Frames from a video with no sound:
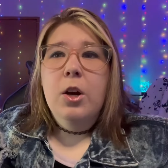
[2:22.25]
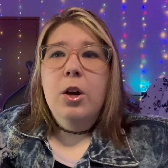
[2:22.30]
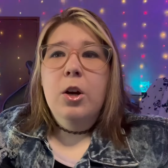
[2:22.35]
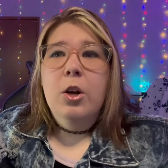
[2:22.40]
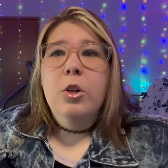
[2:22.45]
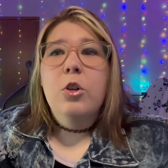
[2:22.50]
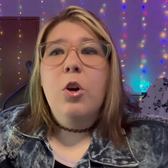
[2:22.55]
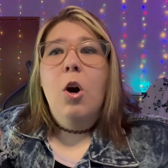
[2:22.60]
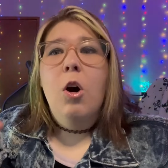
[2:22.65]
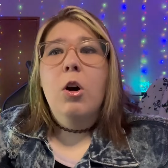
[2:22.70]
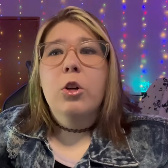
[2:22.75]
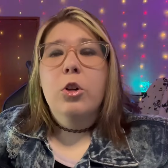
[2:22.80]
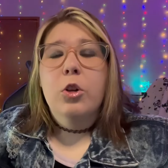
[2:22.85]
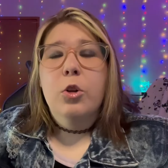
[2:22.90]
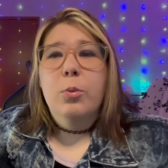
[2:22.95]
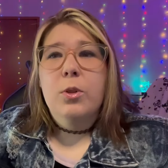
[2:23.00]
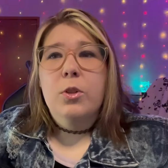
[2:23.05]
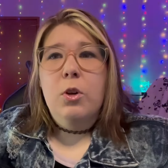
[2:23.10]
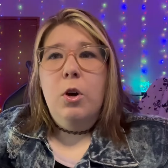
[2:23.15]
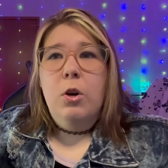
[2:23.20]
Her daughter, who
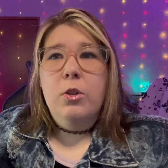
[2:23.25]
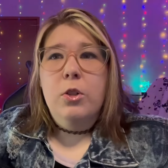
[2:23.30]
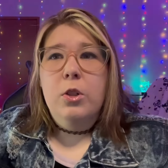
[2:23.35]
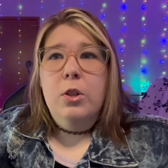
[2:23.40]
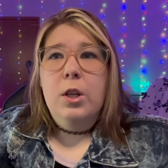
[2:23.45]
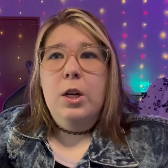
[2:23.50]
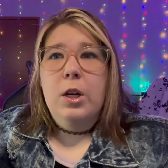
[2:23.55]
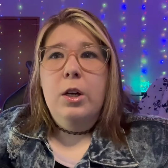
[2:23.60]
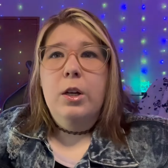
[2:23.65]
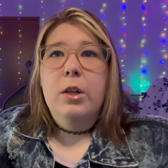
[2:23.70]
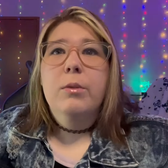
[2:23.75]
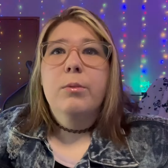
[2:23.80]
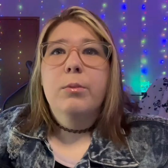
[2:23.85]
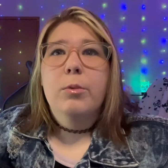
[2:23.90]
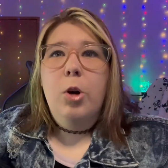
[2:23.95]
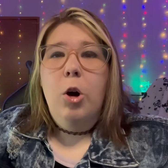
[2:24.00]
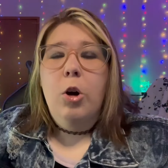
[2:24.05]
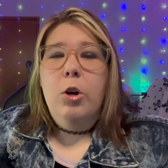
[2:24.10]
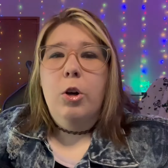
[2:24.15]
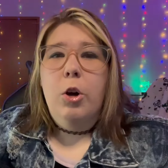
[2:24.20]
was also there,
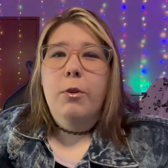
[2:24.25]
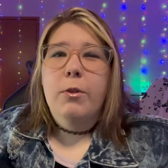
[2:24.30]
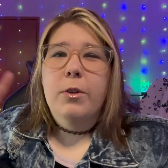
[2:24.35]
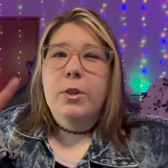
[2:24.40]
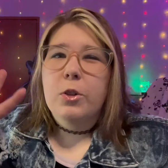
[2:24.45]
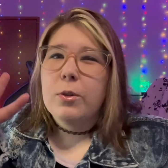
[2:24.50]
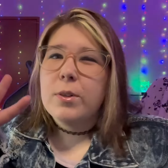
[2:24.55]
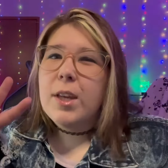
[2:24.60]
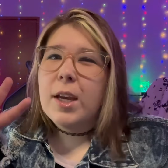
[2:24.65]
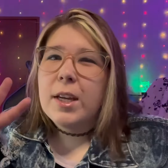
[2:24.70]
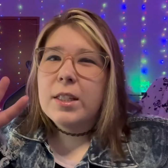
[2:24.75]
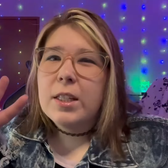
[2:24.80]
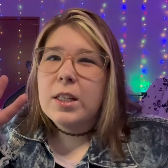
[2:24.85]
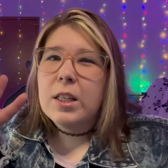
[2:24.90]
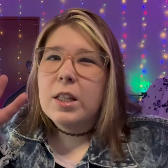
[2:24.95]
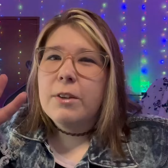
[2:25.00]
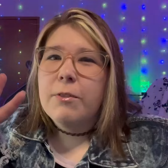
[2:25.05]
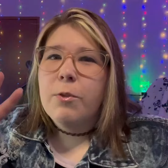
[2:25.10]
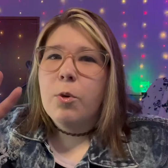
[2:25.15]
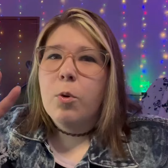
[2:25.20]
caught COVID. So
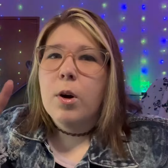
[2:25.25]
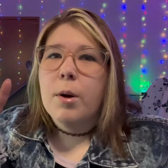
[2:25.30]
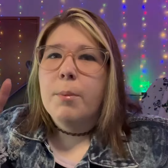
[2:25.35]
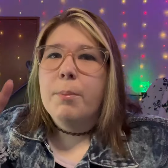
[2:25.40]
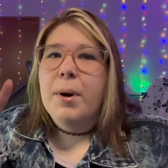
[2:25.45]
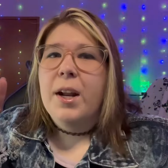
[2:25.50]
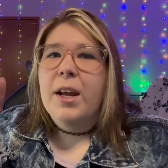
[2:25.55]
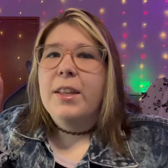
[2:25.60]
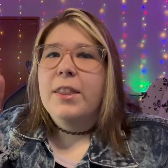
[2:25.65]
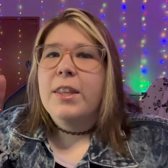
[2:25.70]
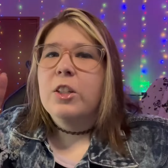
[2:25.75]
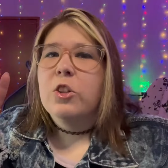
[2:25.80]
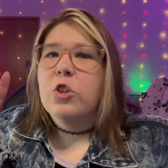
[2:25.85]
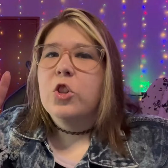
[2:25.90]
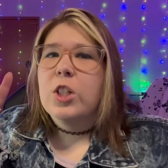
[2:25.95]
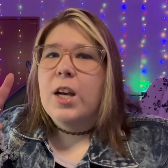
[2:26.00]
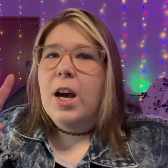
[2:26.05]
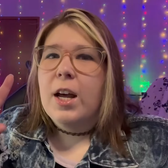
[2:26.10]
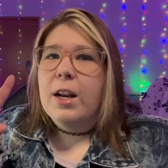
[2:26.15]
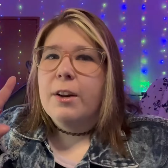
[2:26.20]
technically four, but I think
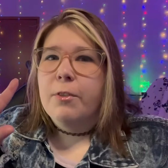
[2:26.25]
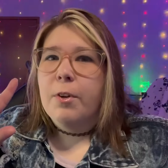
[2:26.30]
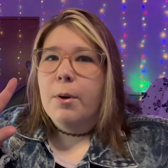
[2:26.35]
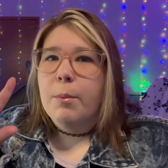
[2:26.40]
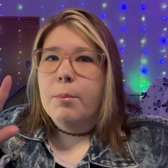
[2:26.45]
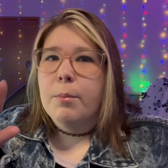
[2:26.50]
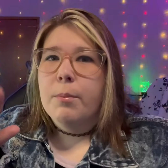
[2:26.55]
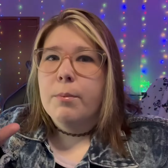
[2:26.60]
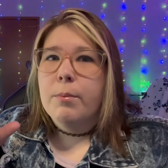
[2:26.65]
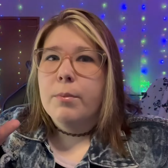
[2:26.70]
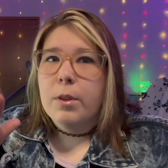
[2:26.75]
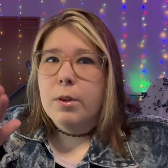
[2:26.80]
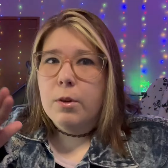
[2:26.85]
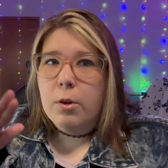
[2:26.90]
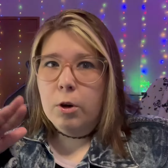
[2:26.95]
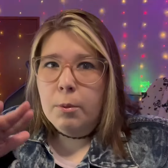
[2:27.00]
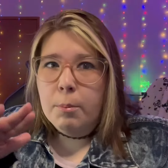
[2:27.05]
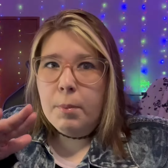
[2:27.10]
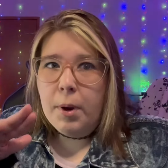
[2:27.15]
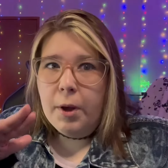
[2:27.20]
she got it from
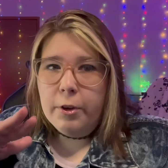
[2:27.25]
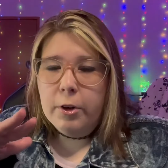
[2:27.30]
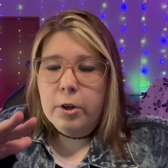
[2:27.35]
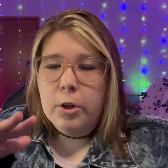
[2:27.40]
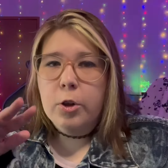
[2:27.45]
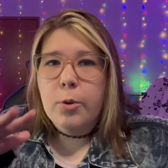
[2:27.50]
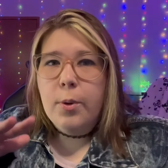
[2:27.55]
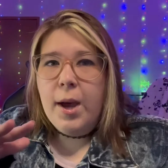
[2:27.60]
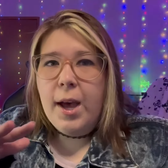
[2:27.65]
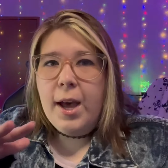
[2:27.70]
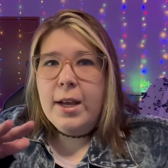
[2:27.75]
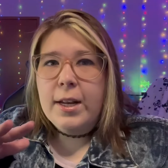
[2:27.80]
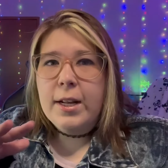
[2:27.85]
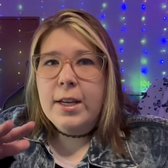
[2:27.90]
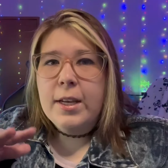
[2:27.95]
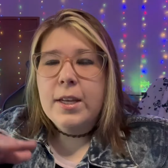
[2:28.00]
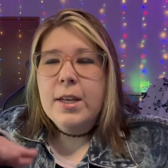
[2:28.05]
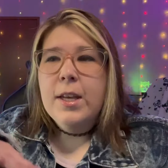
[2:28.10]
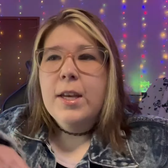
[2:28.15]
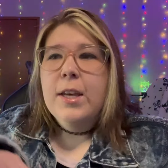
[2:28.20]
her mother who had
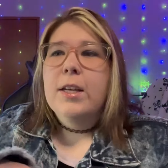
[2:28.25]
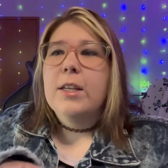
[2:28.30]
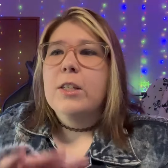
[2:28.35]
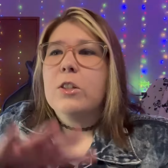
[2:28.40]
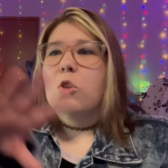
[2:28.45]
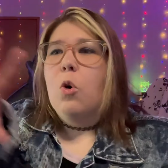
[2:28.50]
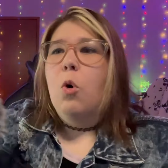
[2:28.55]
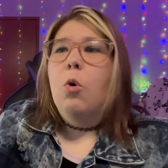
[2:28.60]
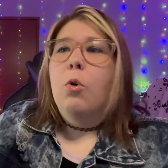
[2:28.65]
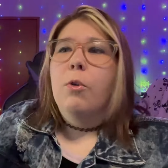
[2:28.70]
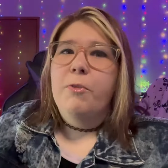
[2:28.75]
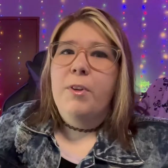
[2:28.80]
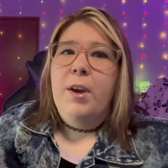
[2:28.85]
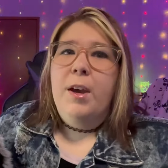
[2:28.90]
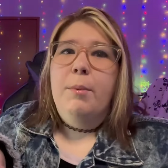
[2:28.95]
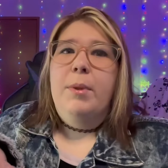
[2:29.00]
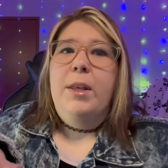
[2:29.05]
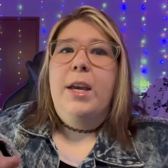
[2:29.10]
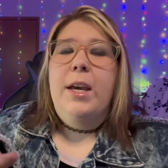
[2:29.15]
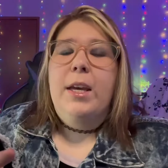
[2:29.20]
it because the whole
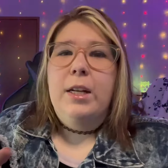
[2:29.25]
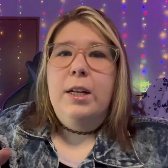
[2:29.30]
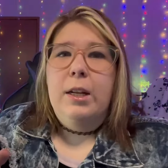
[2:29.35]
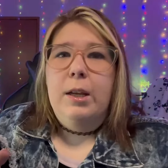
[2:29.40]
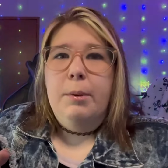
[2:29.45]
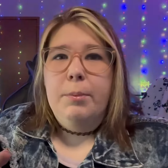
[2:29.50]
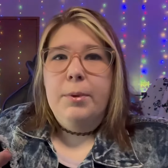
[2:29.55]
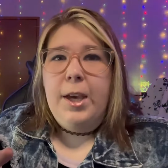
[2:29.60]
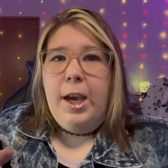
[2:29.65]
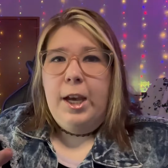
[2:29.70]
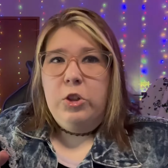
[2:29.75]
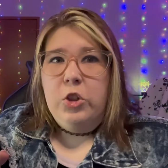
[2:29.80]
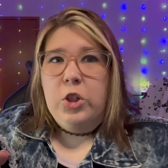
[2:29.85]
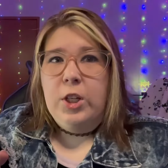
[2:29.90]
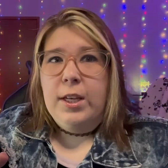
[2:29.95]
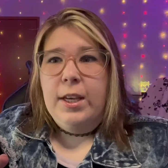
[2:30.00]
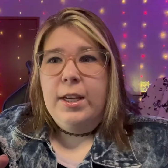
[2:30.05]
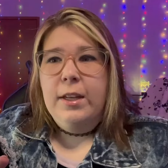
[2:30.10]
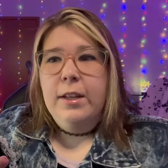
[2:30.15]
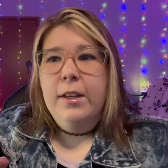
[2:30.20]
family ended up
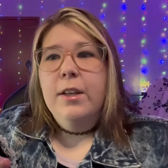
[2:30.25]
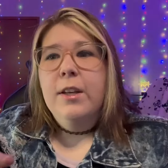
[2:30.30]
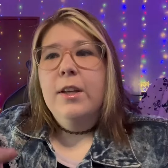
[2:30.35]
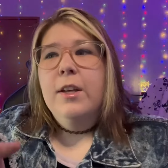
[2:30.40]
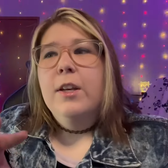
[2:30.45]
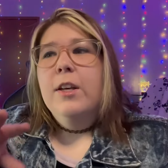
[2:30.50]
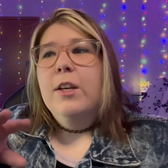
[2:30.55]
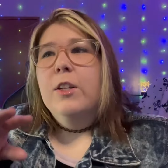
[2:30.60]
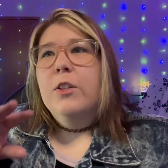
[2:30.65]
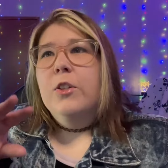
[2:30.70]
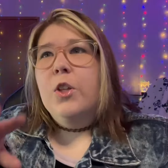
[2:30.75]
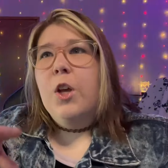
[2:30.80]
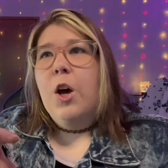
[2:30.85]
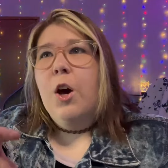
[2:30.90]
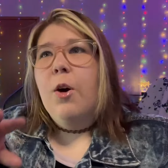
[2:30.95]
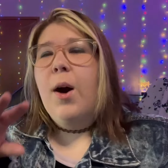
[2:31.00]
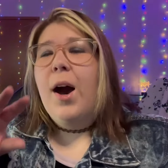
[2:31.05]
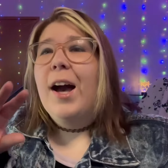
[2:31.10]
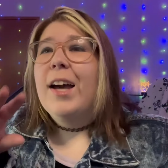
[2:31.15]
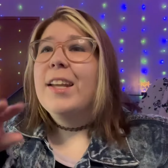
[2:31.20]
catching it.
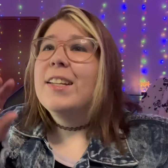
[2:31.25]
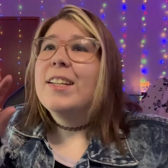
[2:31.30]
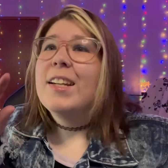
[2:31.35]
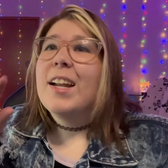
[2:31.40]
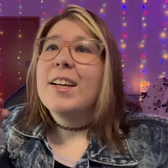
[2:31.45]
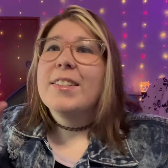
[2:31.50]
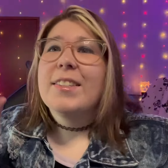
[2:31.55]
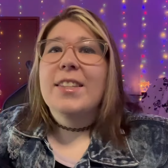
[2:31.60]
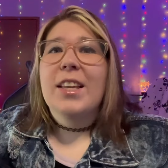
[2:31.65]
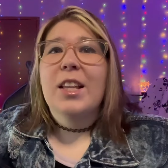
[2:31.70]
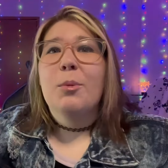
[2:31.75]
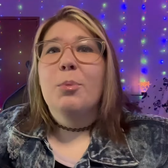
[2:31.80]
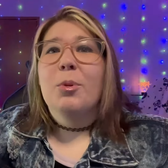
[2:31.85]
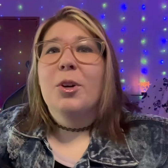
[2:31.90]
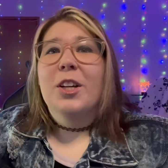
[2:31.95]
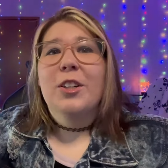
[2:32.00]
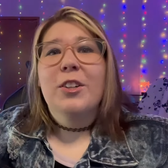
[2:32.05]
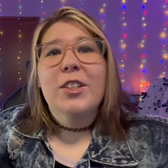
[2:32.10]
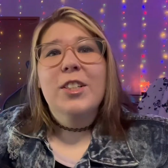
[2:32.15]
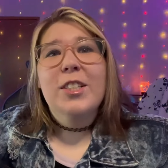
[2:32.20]
So I did not
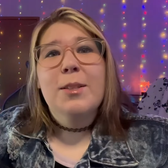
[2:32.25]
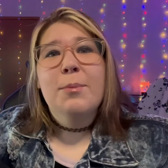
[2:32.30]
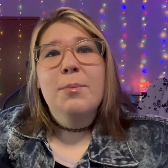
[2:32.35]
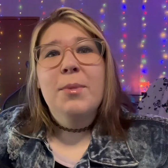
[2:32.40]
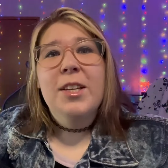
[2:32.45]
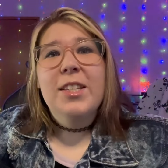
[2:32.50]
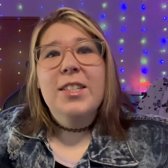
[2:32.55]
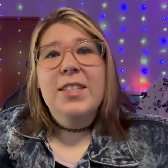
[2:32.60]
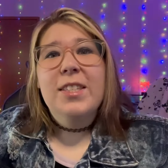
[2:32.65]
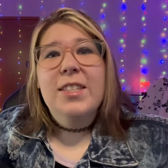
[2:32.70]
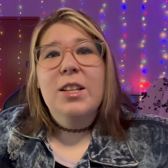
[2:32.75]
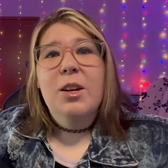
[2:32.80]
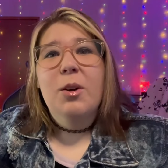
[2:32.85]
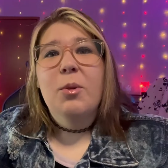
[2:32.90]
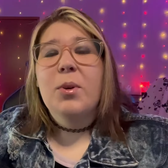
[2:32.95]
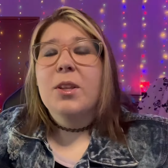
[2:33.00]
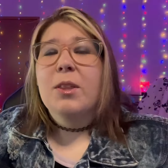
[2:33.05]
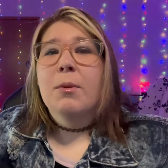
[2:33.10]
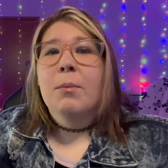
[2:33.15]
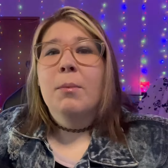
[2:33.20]
celebrate Christmas
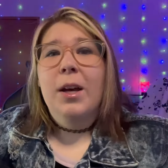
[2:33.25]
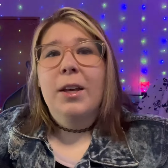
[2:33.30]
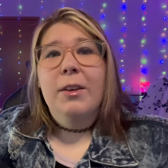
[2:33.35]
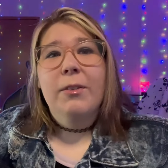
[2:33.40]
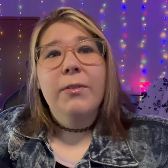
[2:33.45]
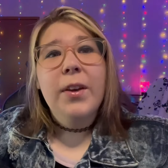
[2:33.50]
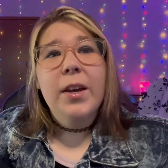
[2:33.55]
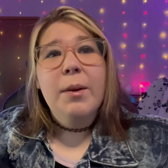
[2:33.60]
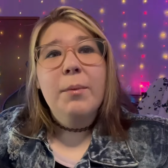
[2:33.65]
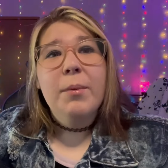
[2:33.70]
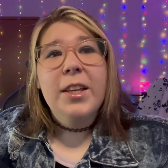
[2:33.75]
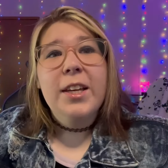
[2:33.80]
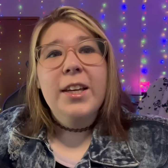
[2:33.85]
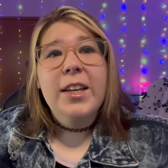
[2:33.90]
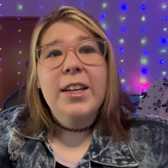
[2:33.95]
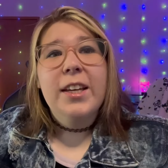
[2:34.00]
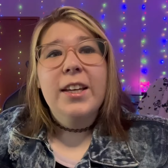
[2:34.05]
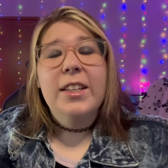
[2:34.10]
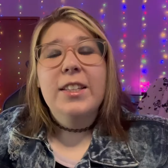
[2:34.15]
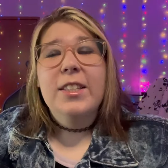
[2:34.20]
with my
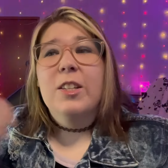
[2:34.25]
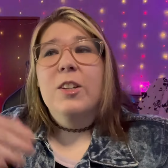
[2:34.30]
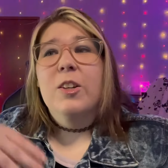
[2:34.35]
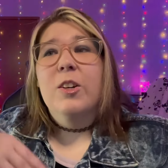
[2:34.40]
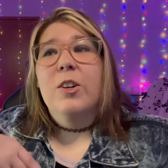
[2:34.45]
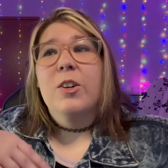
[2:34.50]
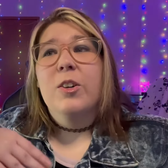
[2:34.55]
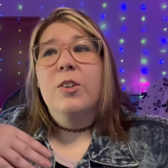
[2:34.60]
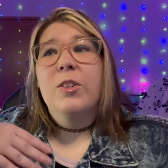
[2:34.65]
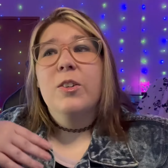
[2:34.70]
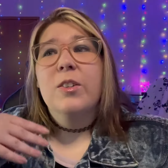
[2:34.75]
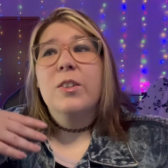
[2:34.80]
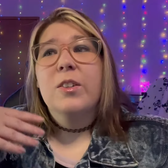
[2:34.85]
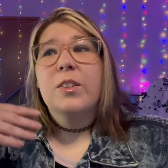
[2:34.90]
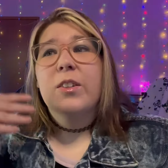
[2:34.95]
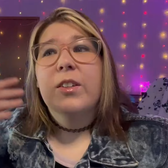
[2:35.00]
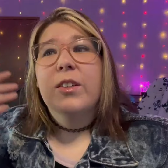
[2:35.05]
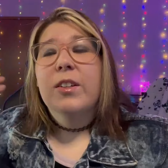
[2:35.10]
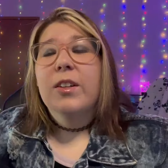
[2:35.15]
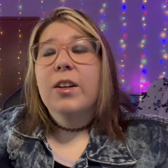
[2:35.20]
family until
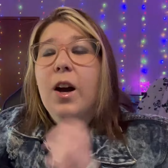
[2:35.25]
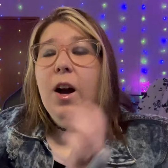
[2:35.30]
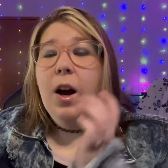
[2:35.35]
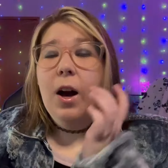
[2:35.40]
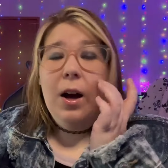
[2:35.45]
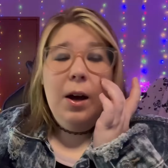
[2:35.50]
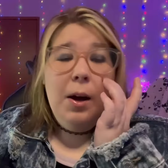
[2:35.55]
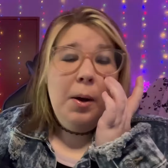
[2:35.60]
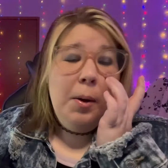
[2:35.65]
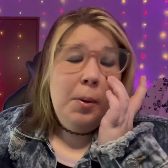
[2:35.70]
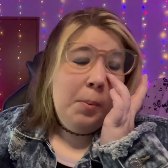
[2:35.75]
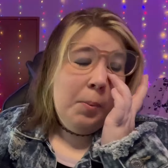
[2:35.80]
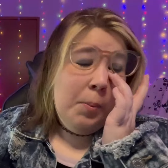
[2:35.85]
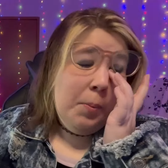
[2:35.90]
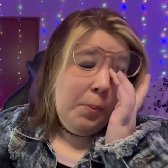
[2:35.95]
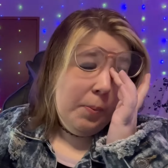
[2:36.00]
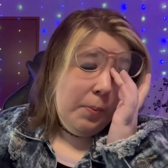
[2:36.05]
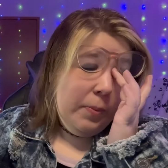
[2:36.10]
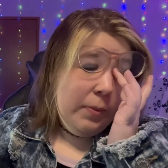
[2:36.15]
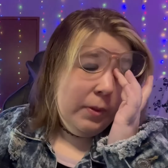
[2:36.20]

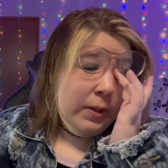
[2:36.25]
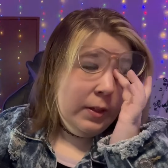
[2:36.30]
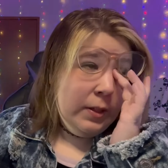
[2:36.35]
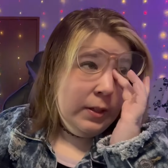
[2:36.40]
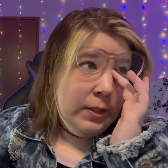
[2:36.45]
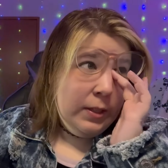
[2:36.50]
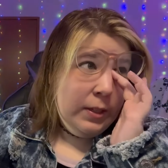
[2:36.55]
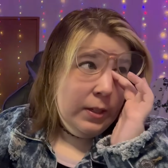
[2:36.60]
the